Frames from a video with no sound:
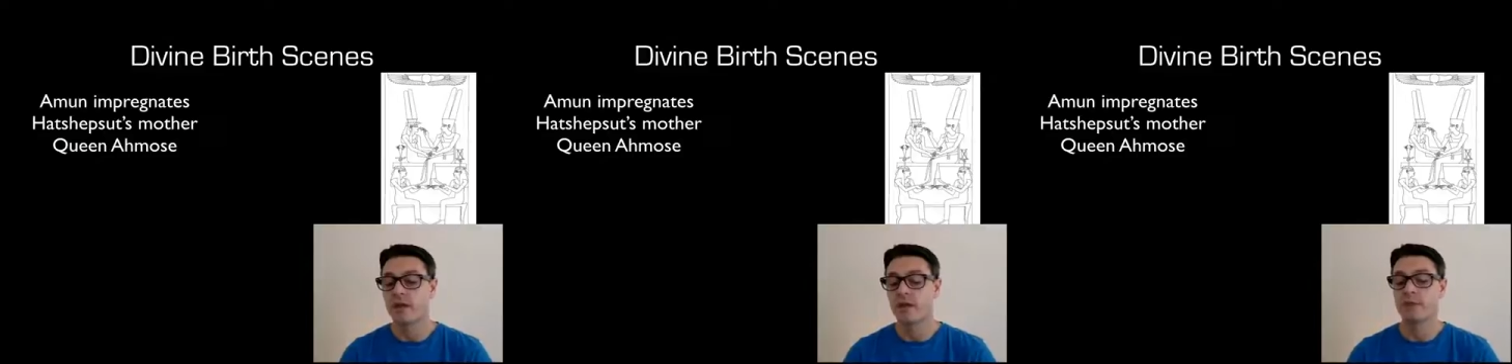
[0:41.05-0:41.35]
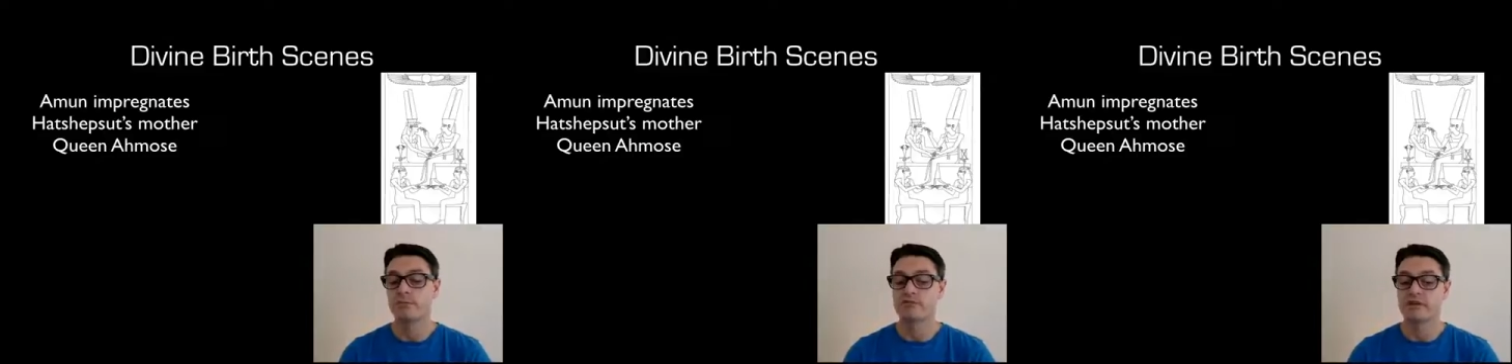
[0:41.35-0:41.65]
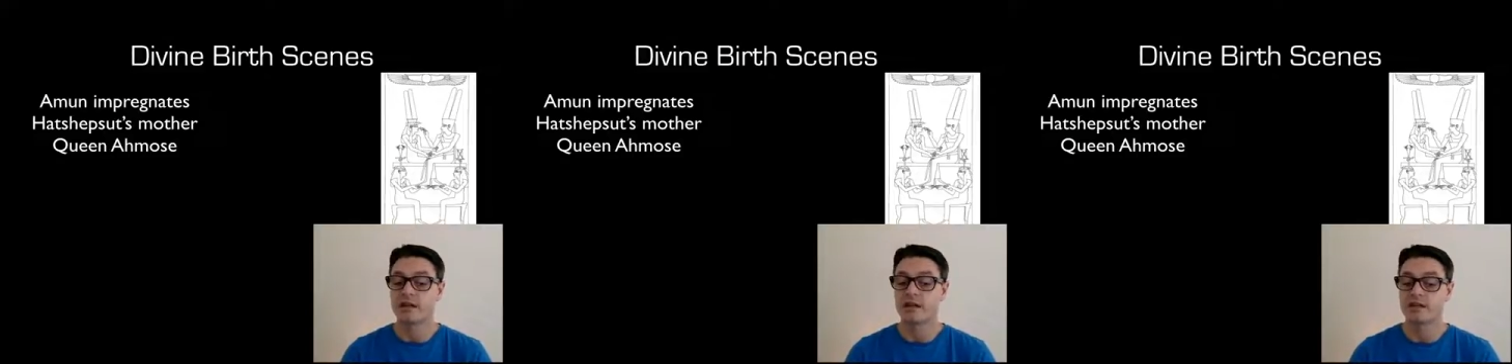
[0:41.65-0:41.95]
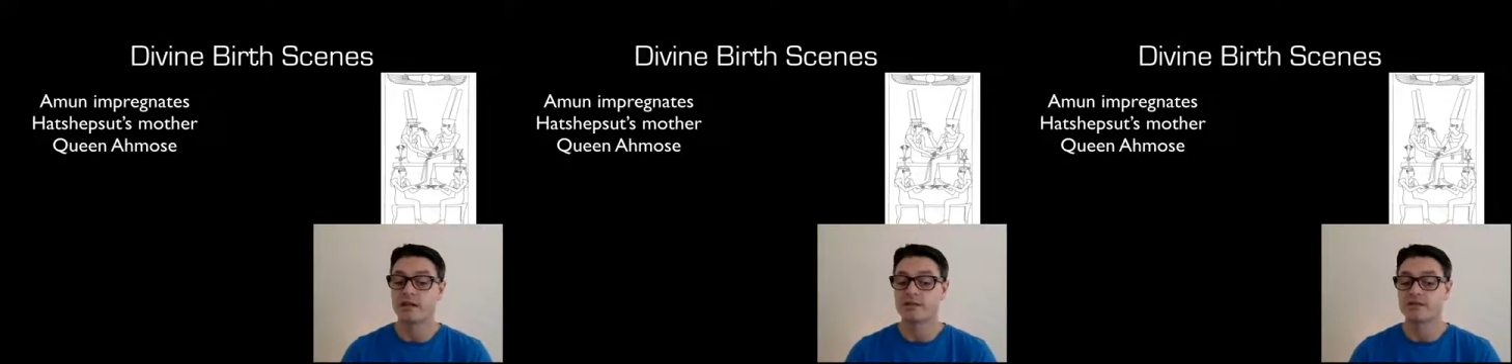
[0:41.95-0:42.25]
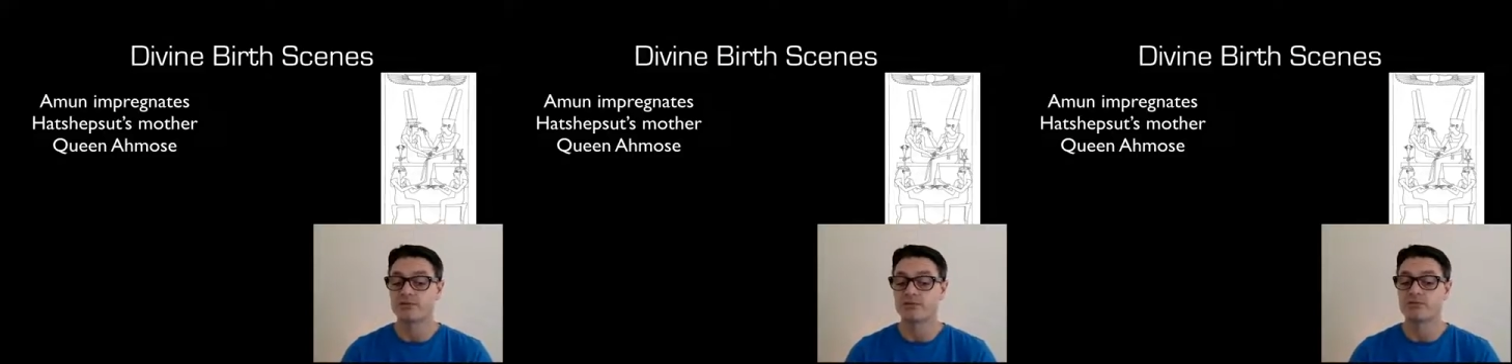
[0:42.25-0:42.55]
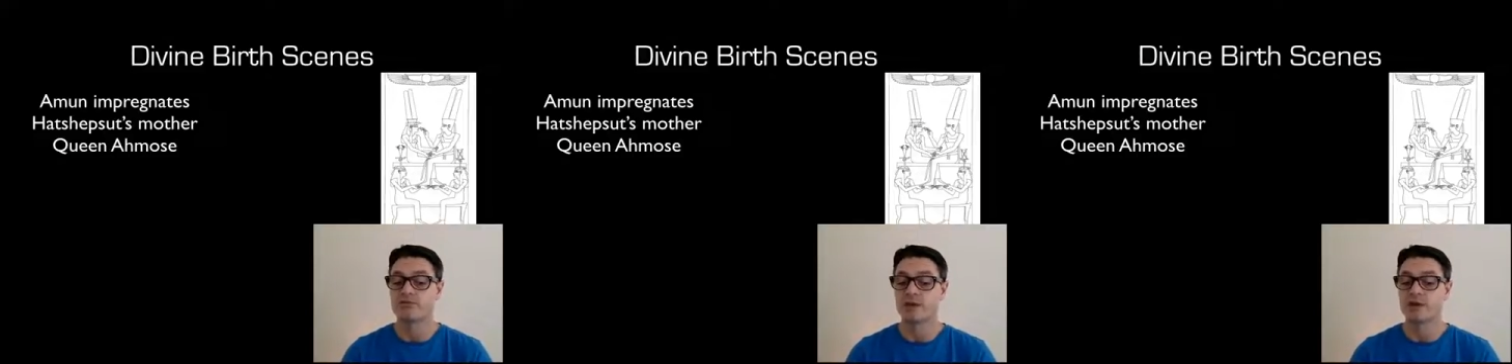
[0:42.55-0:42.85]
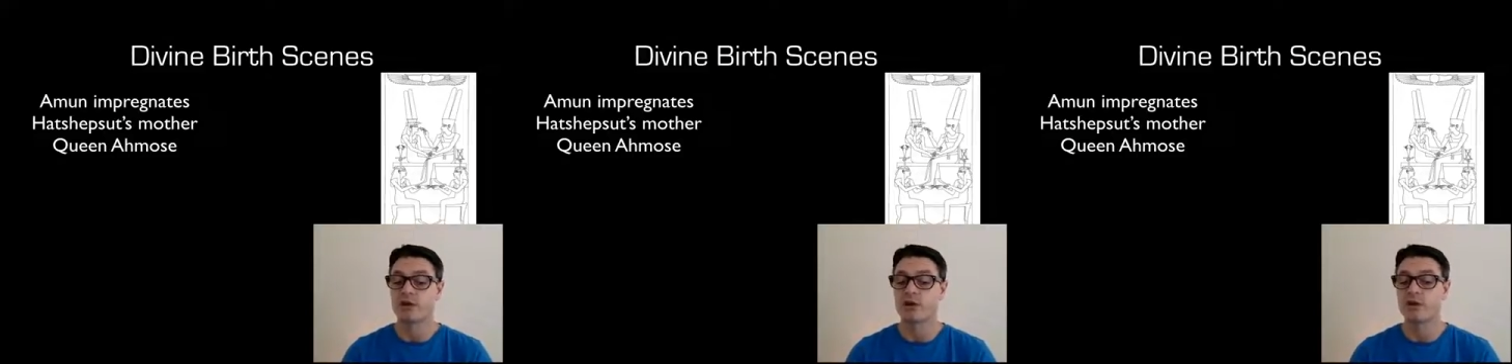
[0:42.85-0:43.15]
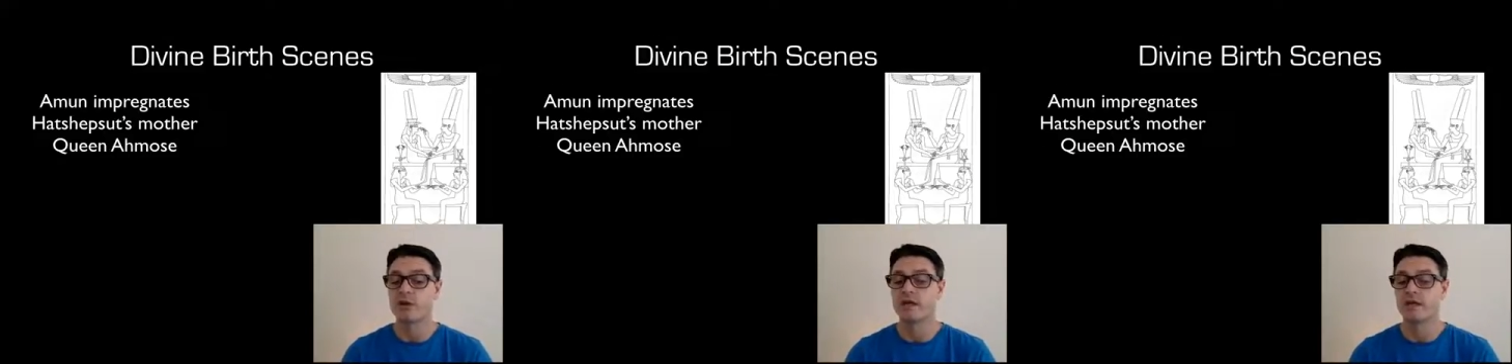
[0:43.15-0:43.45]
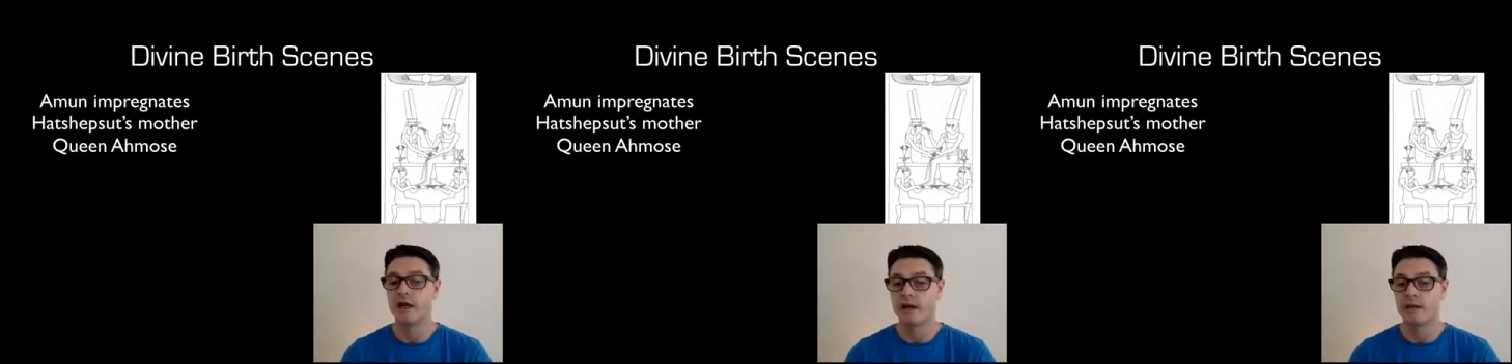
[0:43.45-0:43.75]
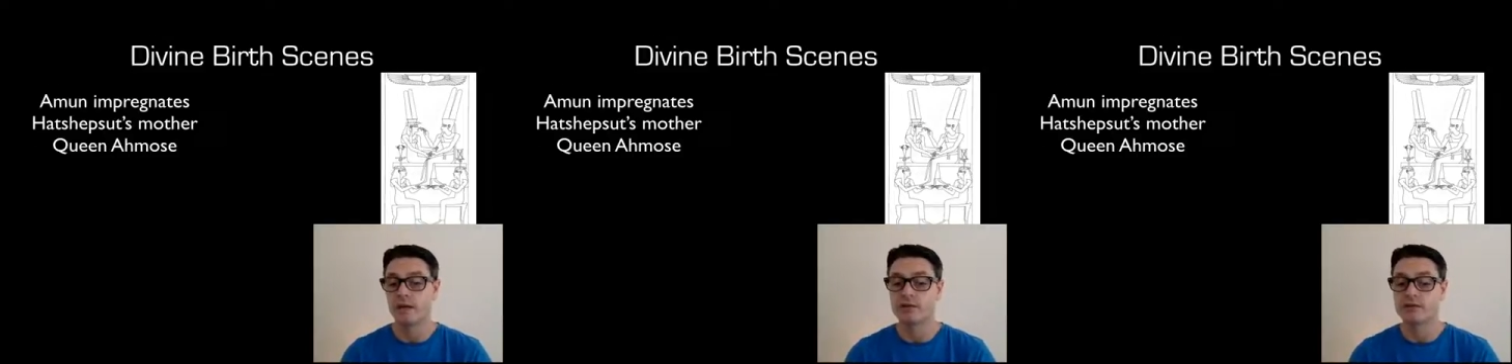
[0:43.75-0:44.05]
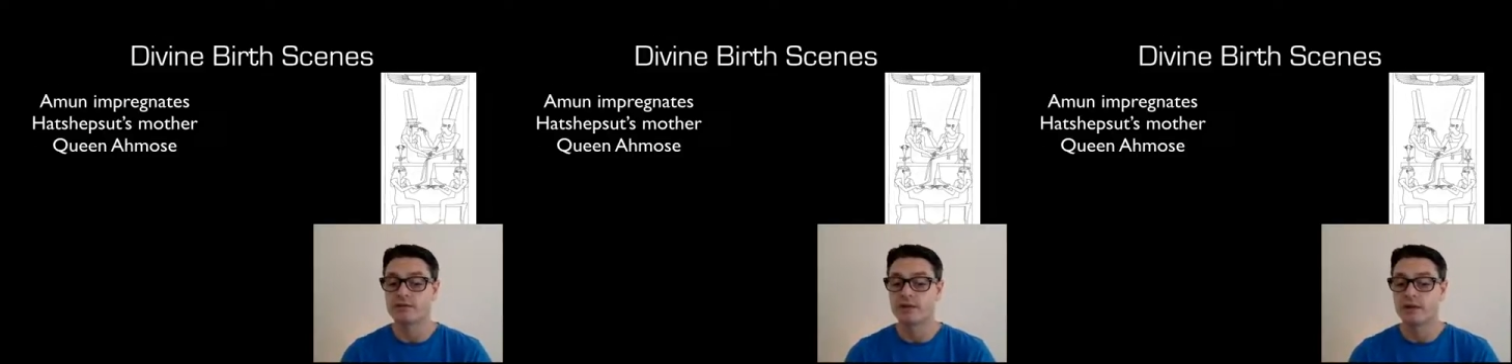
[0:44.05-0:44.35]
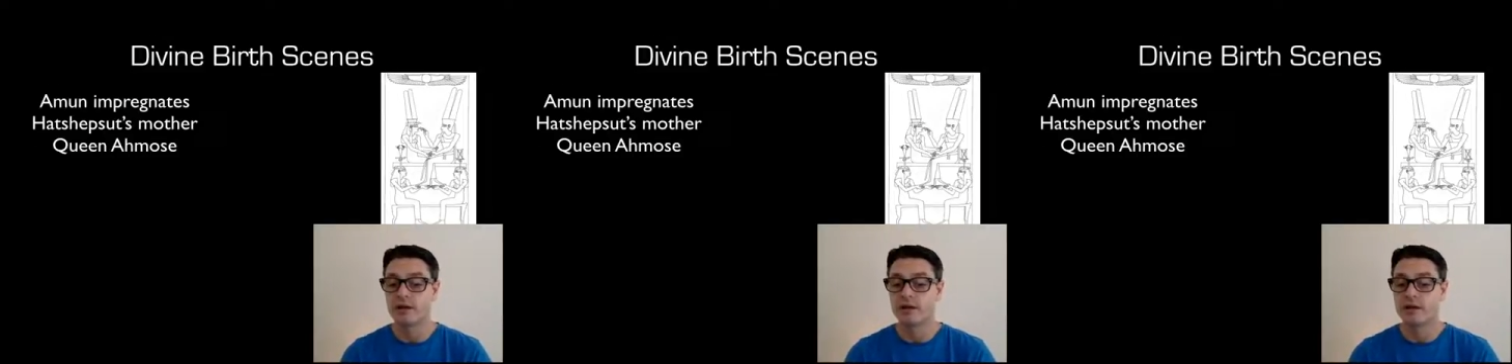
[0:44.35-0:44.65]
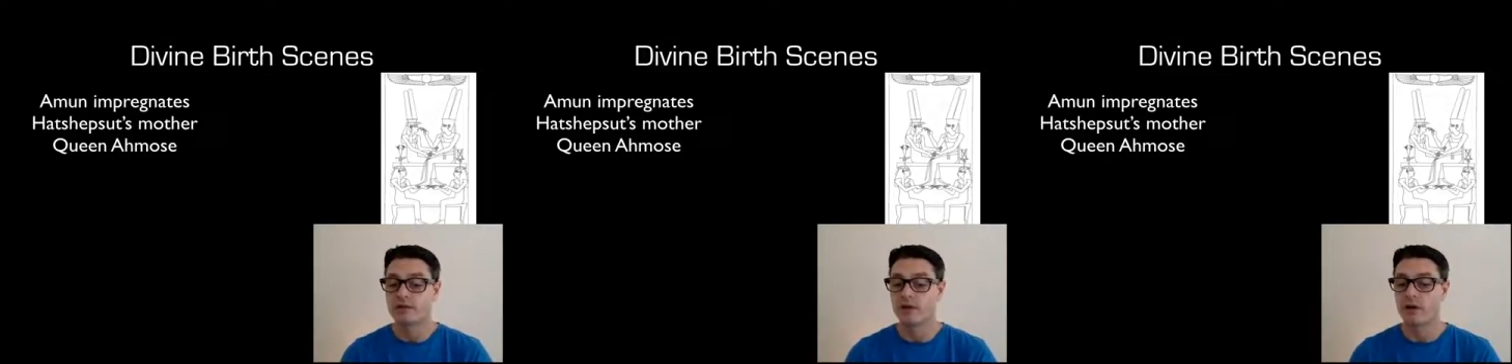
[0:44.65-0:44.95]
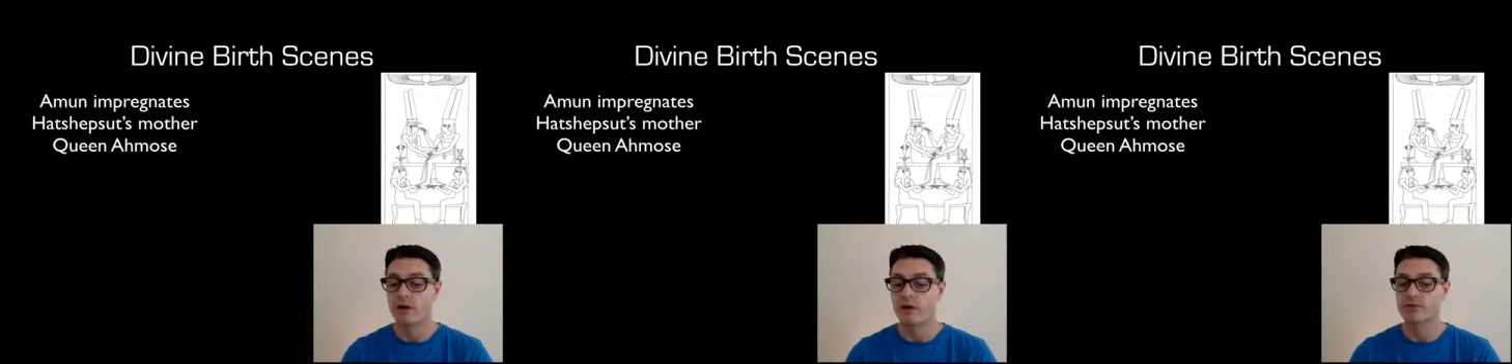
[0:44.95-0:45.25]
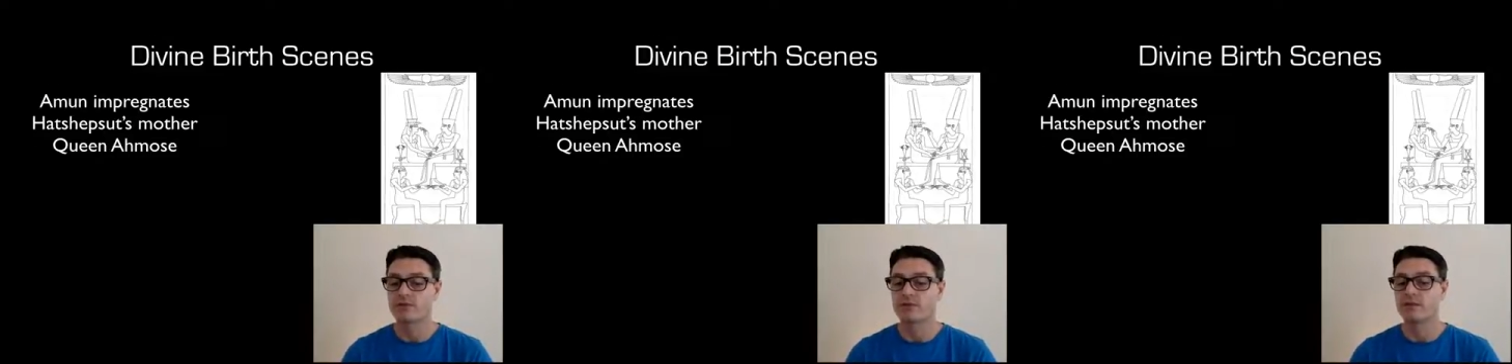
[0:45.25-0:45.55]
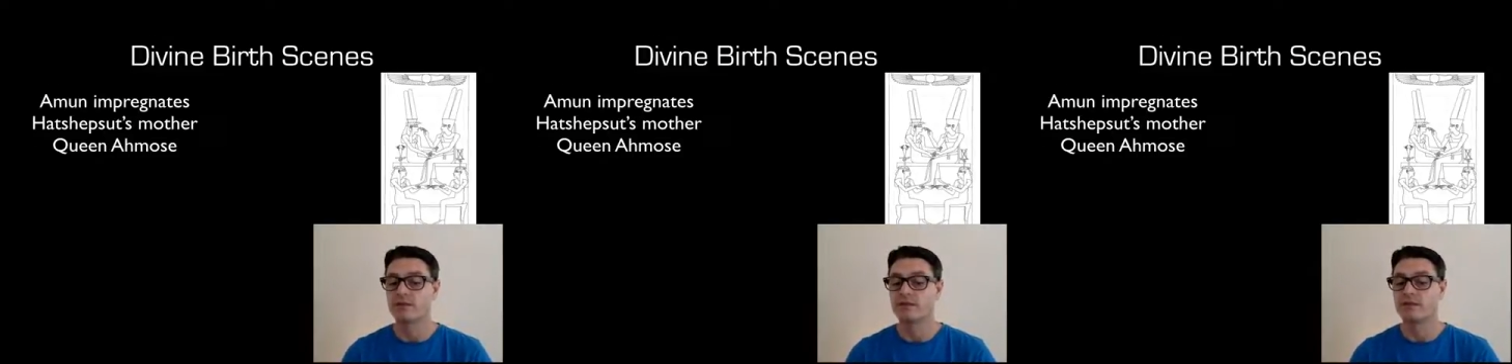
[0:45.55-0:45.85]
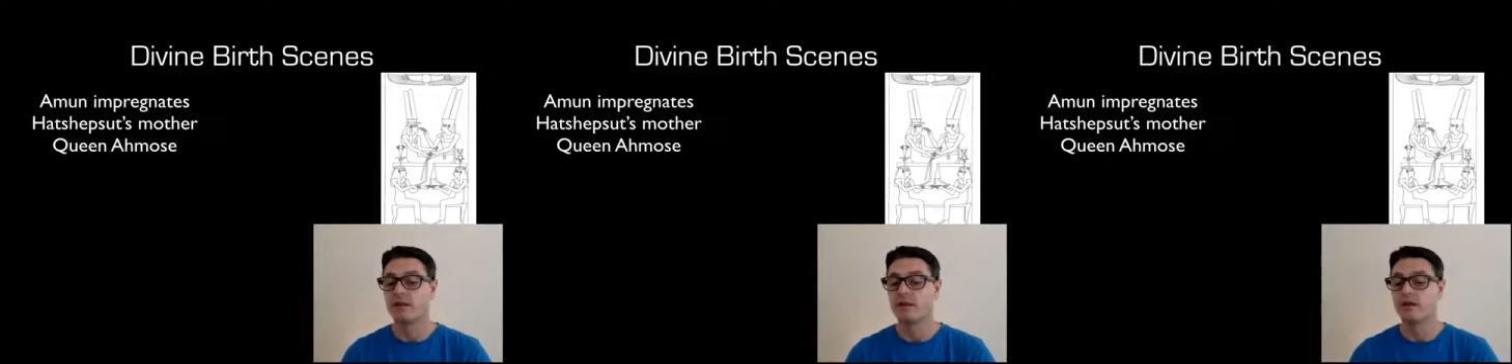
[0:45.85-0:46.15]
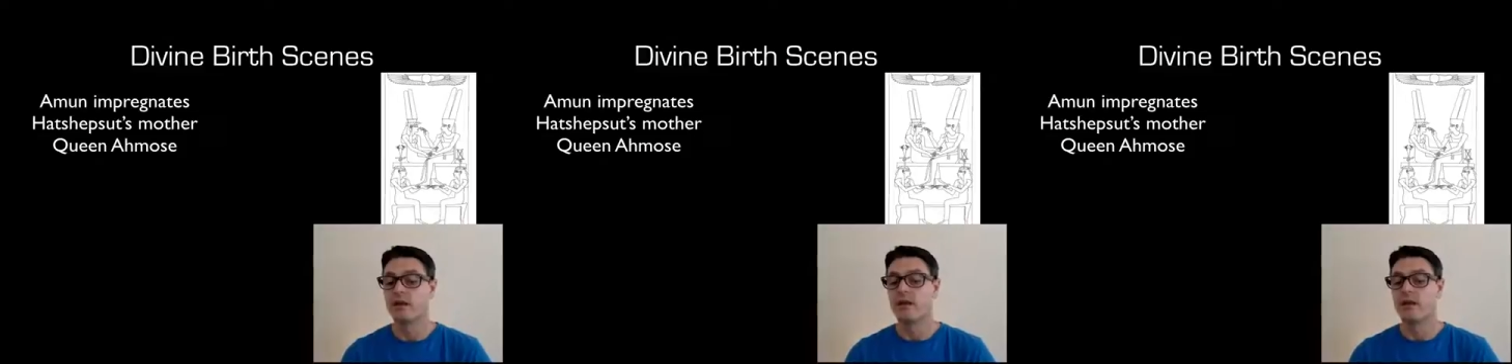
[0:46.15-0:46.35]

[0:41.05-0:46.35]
and impregnates Hatshepsut's mother, Queen Ahmose. So Hatshepsut is then